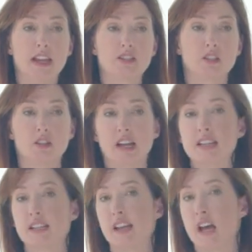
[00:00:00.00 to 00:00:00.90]
It's a good
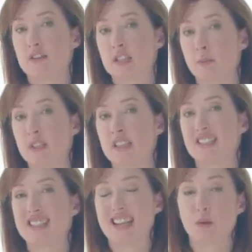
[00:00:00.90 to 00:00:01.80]
idea to have someone to
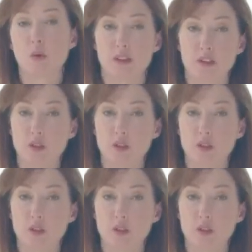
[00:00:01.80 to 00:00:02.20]
stay with